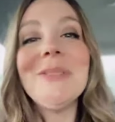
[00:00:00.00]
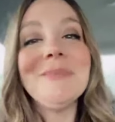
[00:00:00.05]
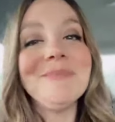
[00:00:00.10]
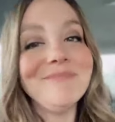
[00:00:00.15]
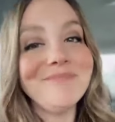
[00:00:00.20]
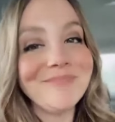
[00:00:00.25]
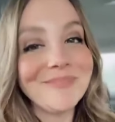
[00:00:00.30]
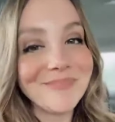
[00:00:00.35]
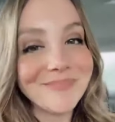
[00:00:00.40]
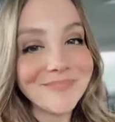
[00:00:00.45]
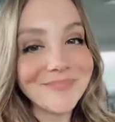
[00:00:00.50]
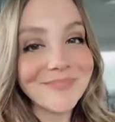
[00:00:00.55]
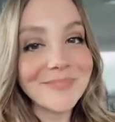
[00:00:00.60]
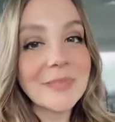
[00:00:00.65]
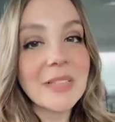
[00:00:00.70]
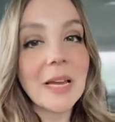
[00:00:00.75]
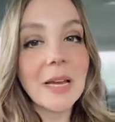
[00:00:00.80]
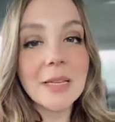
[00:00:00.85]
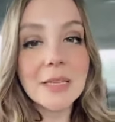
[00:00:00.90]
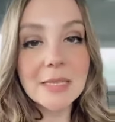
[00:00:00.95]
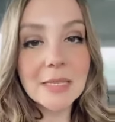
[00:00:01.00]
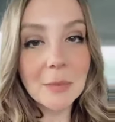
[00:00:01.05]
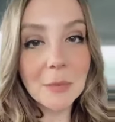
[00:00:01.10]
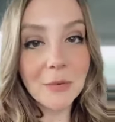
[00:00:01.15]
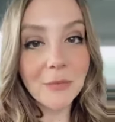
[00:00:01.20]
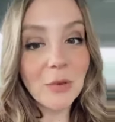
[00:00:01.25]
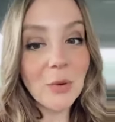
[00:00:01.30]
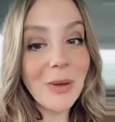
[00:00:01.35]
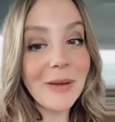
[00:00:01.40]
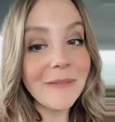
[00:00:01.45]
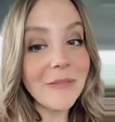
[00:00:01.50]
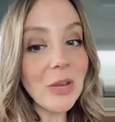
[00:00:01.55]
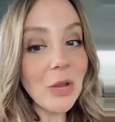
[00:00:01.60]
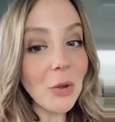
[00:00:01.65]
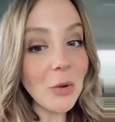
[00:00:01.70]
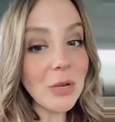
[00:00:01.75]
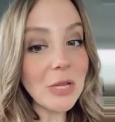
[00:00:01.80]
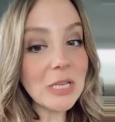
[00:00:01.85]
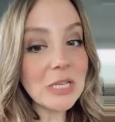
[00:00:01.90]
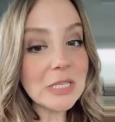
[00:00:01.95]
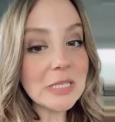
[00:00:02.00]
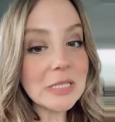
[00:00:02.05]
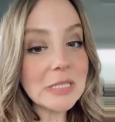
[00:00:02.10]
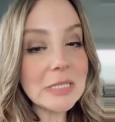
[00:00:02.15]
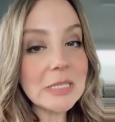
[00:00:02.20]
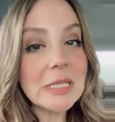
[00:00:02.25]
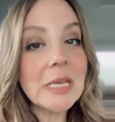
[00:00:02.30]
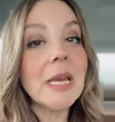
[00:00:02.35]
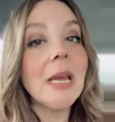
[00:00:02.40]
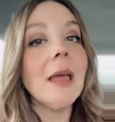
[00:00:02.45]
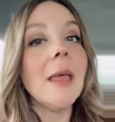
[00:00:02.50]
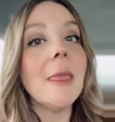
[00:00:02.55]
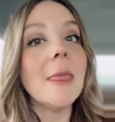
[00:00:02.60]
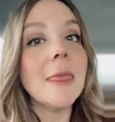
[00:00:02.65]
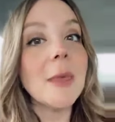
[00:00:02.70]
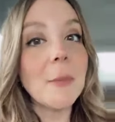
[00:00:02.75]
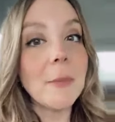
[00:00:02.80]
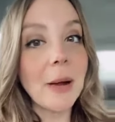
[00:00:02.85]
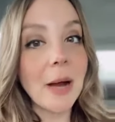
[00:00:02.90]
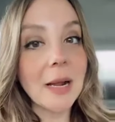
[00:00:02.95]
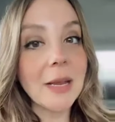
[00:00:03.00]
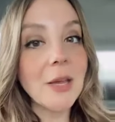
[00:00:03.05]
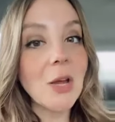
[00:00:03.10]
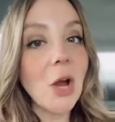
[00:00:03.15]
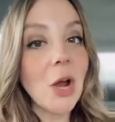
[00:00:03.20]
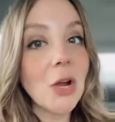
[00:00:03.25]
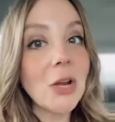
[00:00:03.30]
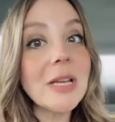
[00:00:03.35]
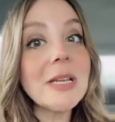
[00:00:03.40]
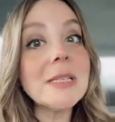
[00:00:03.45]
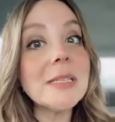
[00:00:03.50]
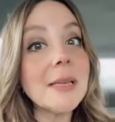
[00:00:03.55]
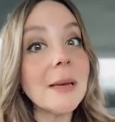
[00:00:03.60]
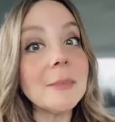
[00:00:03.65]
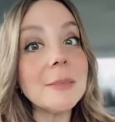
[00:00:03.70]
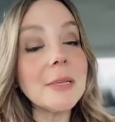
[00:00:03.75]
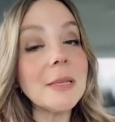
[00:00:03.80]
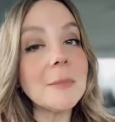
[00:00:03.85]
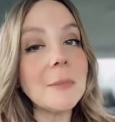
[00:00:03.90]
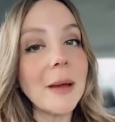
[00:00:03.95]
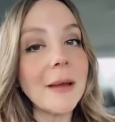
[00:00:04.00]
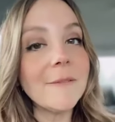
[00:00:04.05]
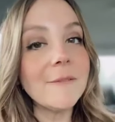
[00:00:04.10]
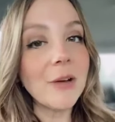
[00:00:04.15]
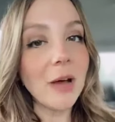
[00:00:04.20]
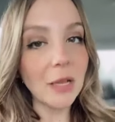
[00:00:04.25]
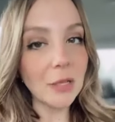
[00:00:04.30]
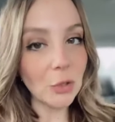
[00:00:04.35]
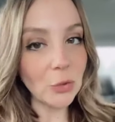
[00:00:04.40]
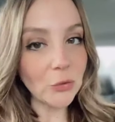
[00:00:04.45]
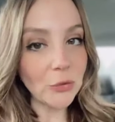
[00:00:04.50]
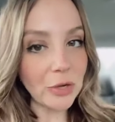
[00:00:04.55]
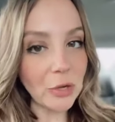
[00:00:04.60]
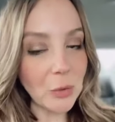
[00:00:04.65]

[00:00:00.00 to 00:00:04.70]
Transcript: some of you have noticed, the bodyguard accepted my follow request.